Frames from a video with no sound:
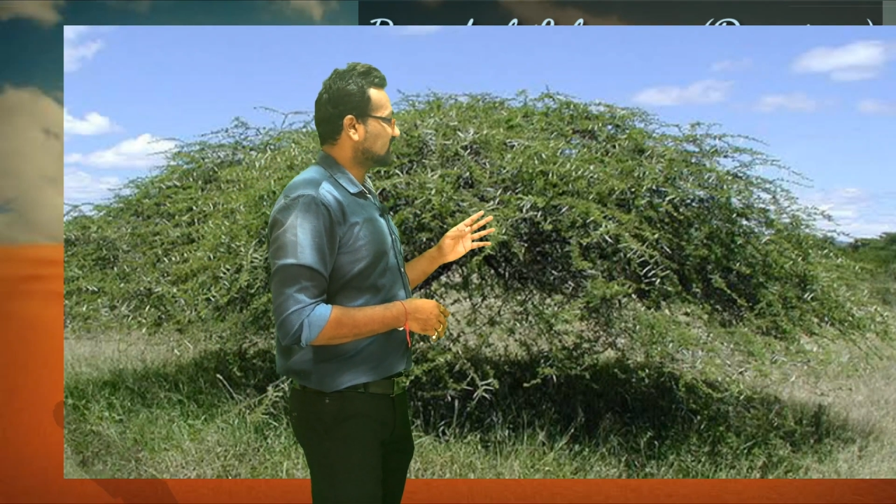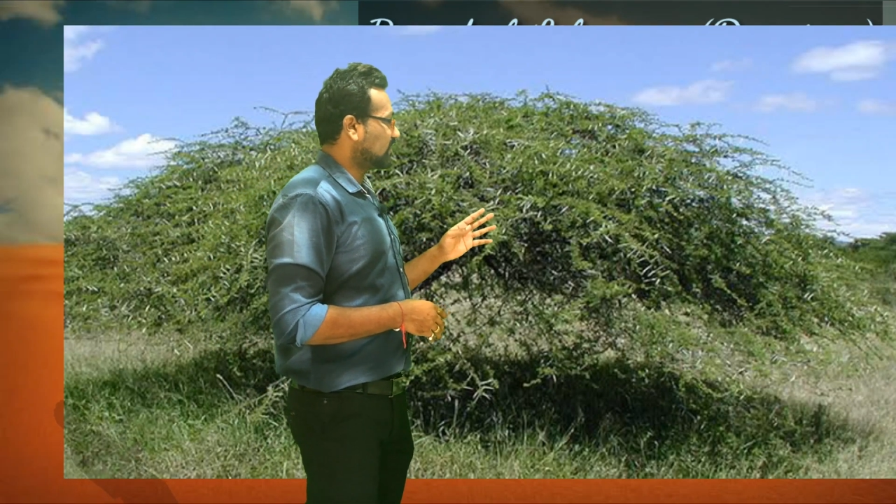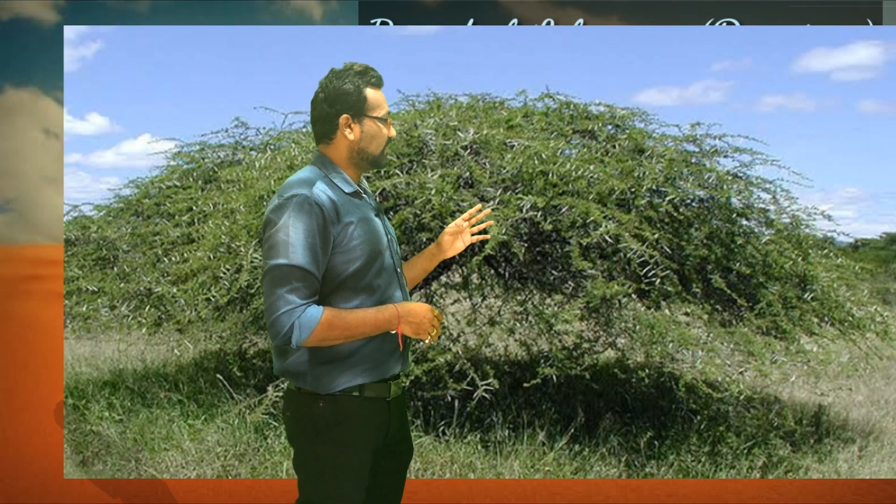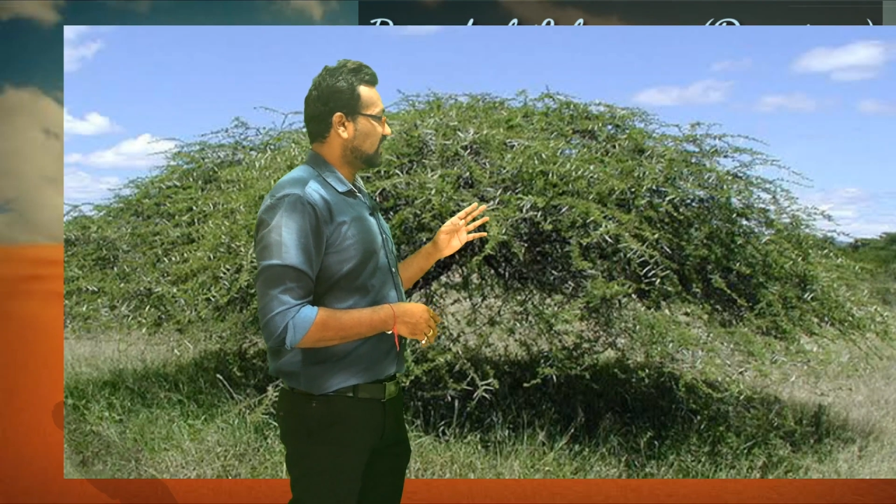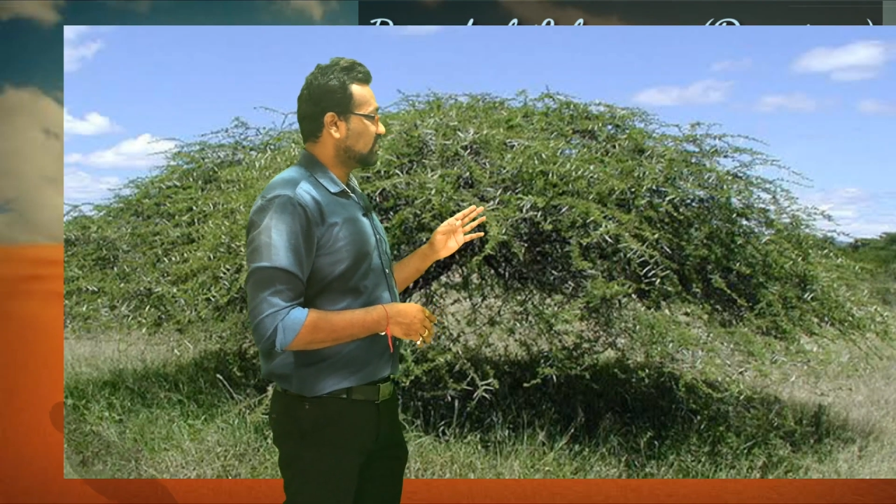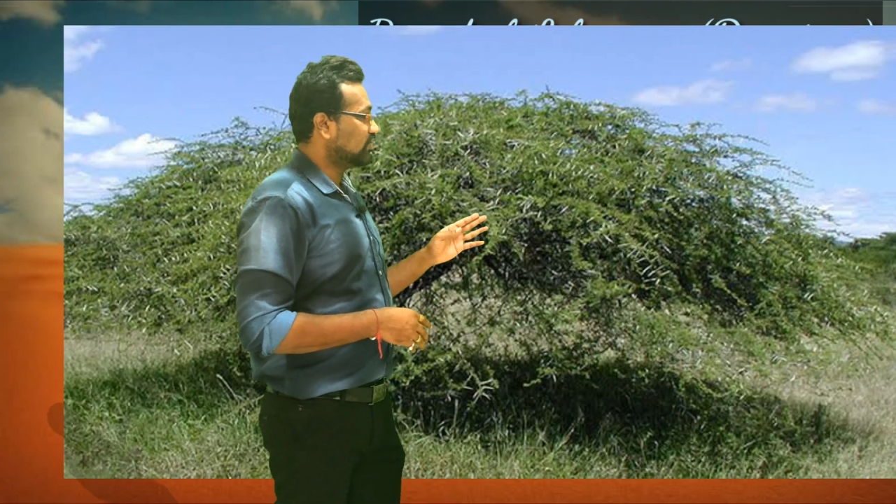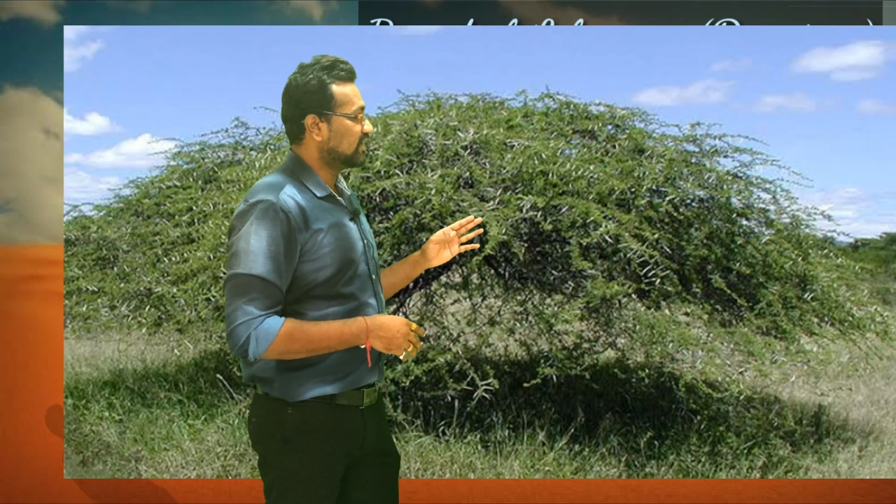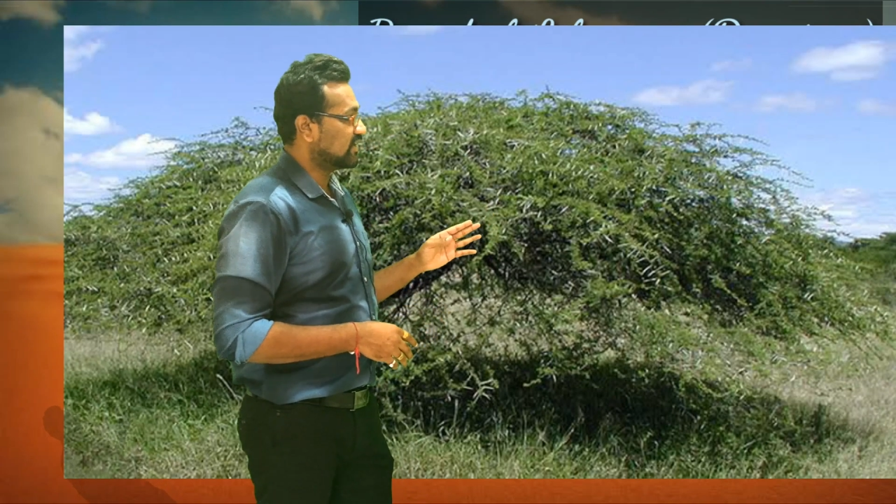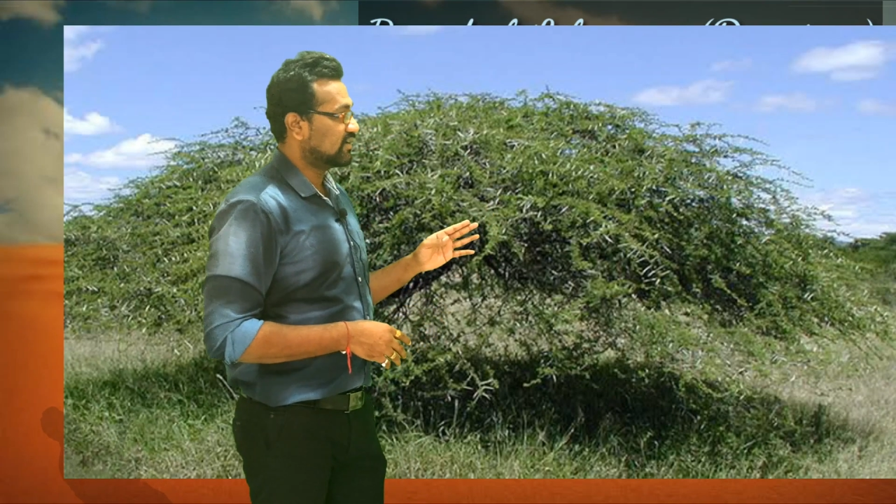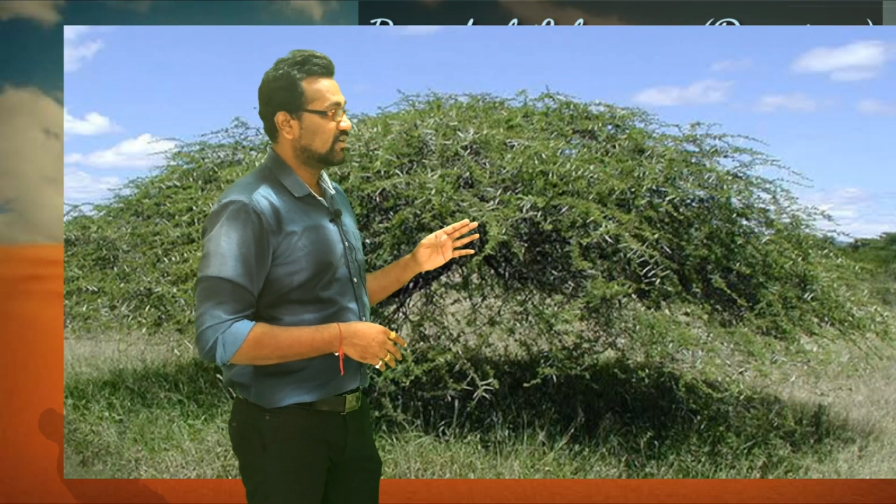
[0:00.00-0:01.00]
are very
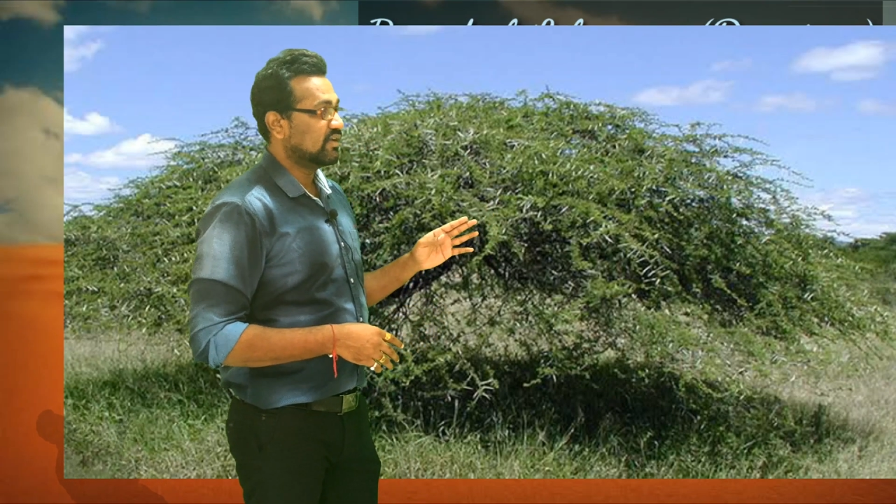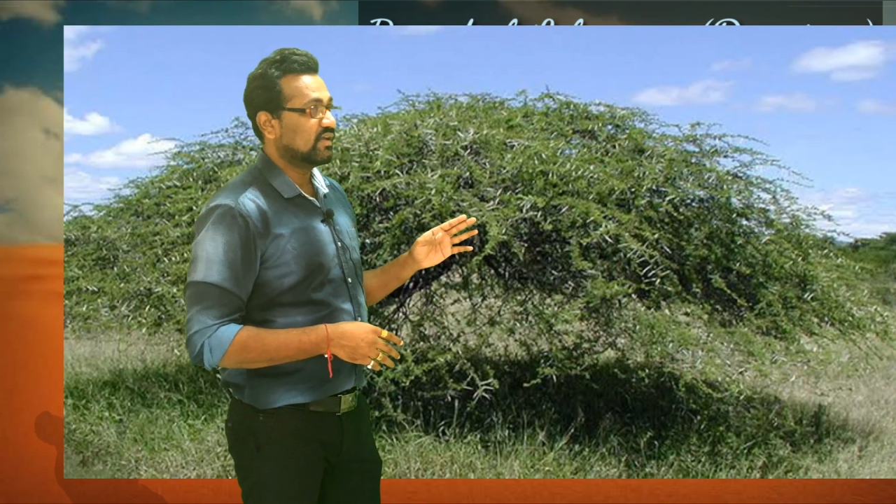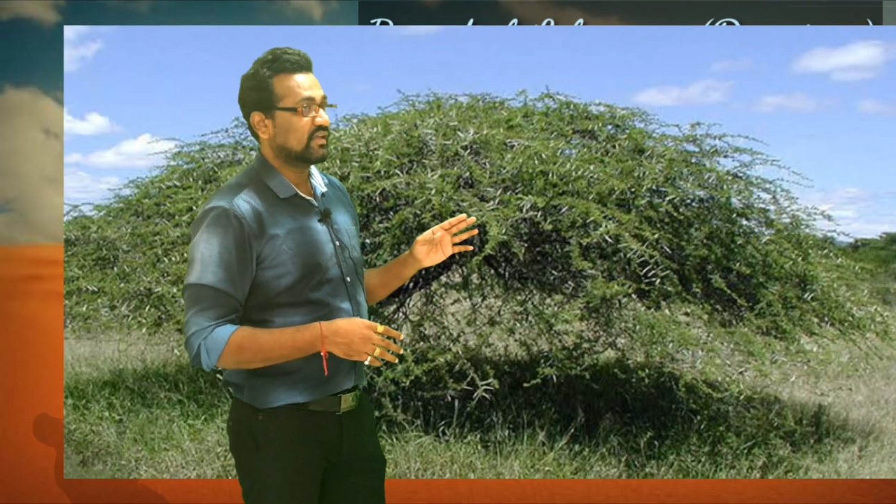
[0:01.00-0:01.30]
unique.